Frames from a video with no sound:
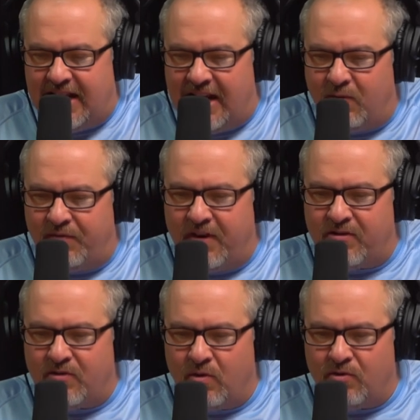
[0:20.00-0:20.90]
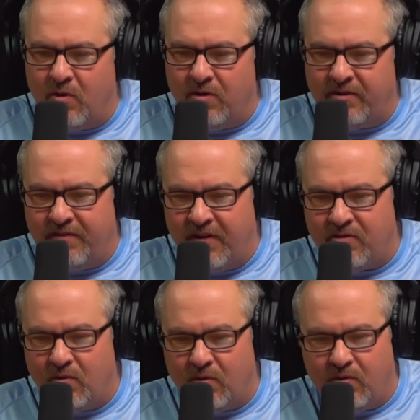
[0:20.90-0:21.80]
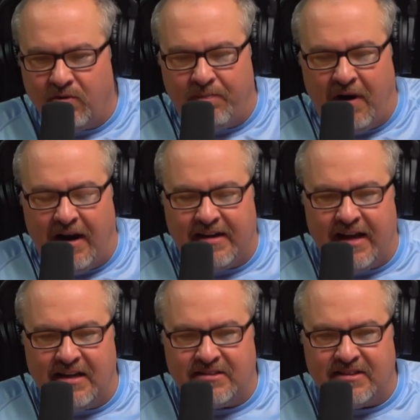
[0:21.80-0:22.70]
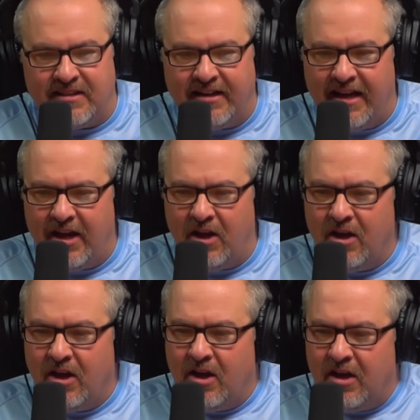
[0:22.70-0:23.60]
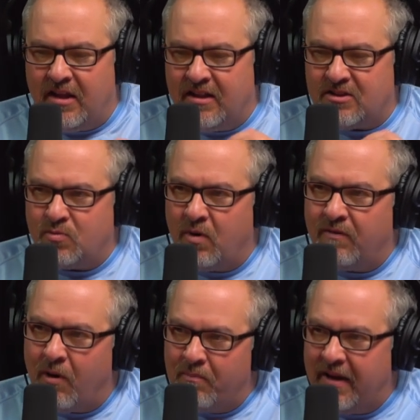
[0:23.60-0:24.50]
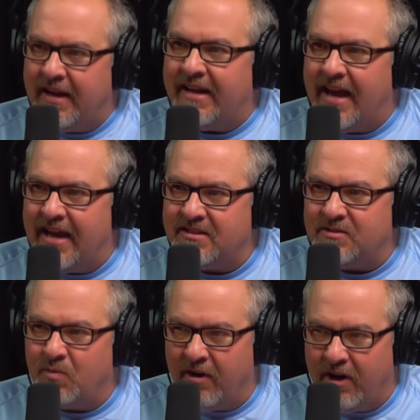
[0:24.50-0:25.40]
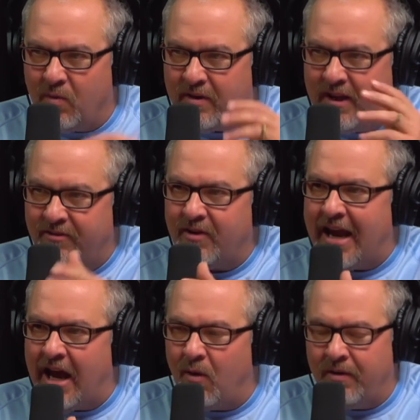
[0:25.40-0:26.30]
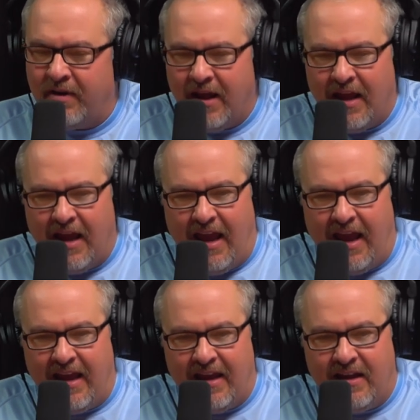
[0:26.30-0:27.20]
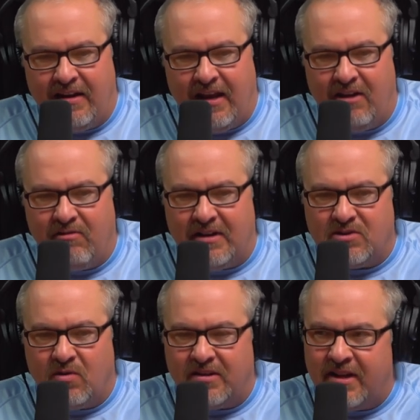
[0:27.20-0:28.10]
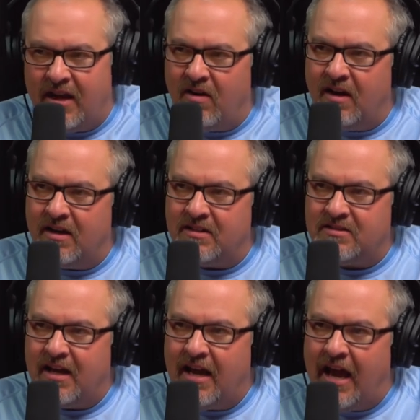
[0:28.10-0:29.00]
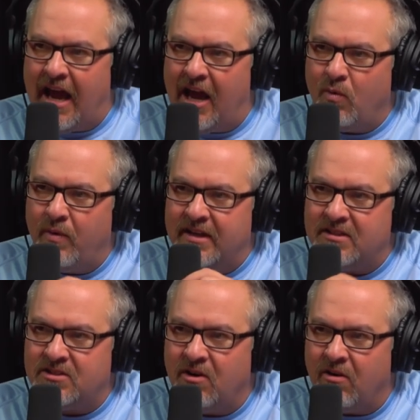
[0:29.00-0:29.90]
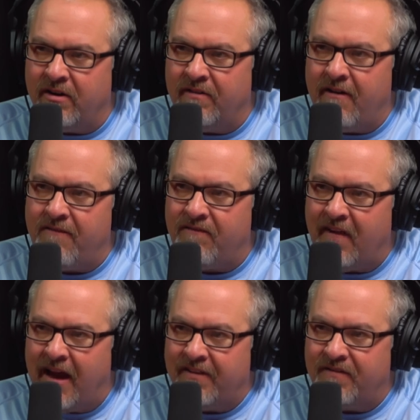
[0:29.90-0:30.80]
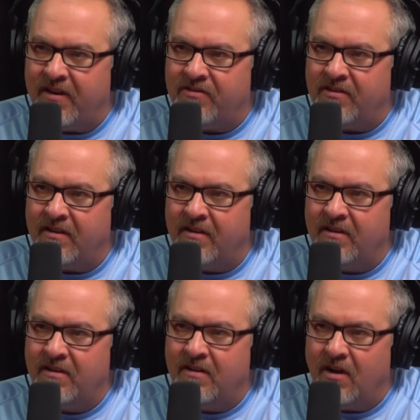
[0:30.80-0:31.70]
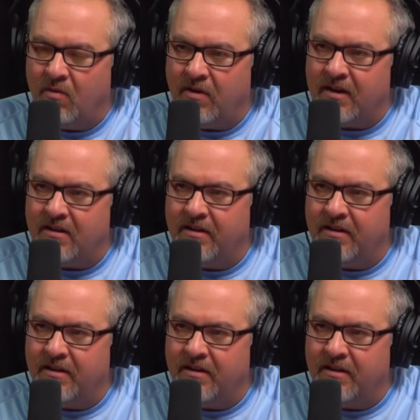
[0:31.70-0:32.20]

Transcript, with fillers: Danny with Fish North Georgia and the Fish North Georgia podcast. And today, this is one of our mini casts. We're here with Henry Cowen, and Henry is going to tell us how do we get started fly fishing on Lake